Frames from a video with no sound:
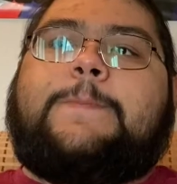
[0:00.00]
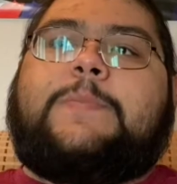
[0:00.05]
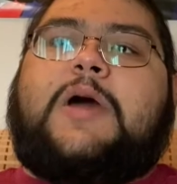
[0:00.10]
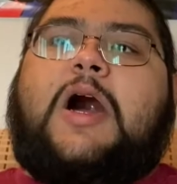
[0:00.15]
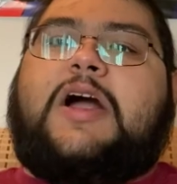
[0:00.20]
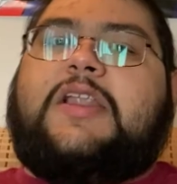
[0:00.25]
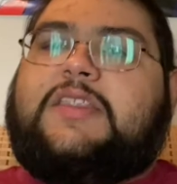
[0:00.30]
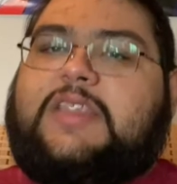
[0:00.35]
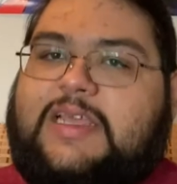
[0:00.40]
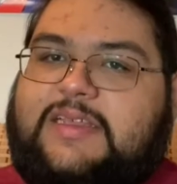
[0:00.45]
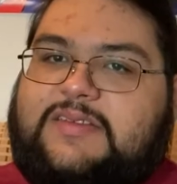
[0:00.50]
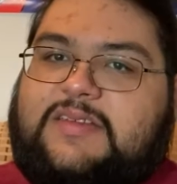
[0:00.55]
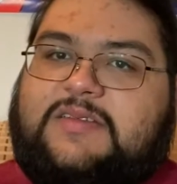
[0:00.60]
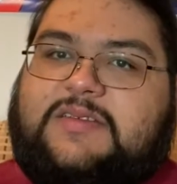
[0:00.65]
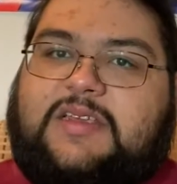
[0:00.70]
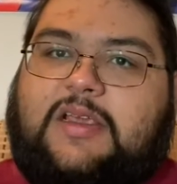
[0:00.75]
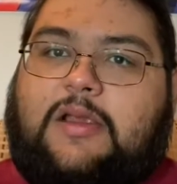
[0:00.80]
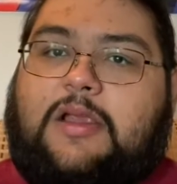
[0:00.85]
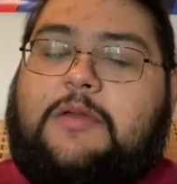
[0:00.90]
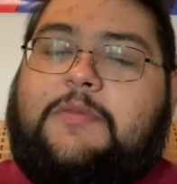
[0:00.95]

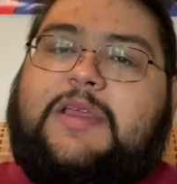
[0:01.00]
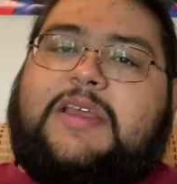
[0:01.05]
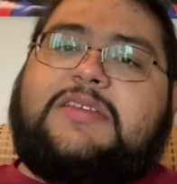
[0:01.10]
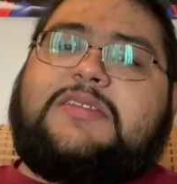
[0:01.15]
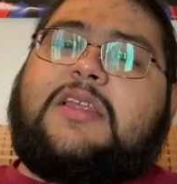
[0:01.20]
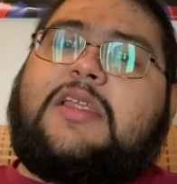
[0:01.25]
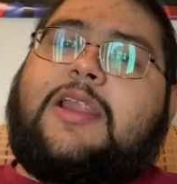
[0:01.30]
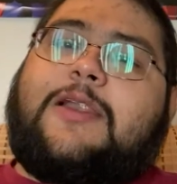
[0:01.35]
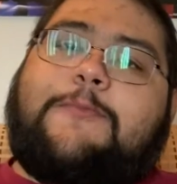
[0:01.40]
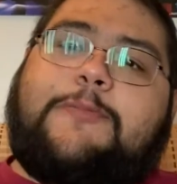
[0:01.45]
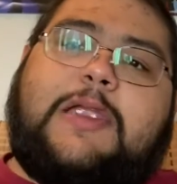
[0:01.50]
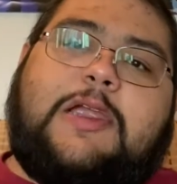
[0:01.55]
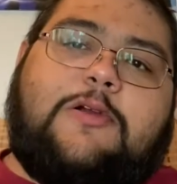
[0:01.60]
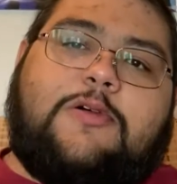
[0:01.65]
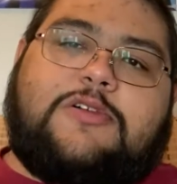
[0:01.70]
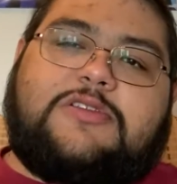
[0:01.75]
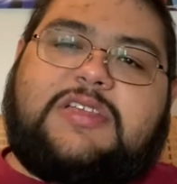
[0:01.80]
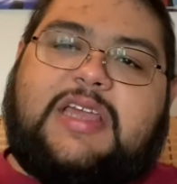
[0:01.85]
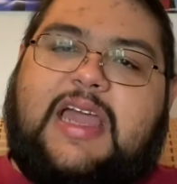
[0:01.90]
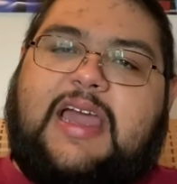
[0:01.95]
unnecessary, because a lot of
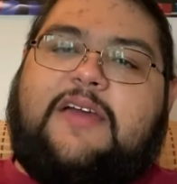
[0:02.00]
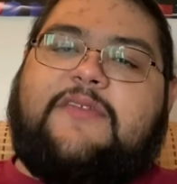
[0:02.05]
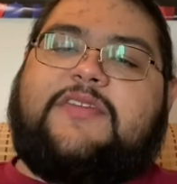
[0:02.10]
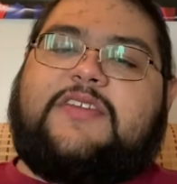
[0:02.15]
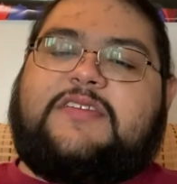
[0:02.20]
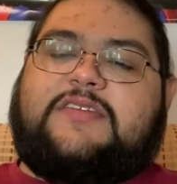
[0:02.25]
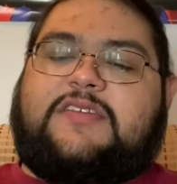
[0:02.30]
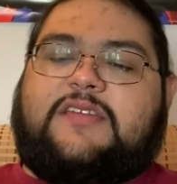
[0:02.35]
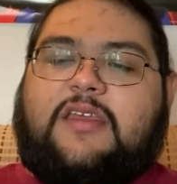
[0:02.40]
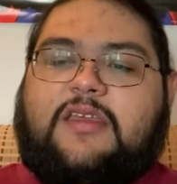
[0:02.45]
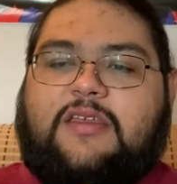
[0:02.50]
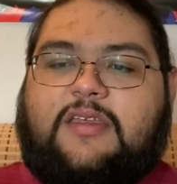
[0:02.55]
prequels have this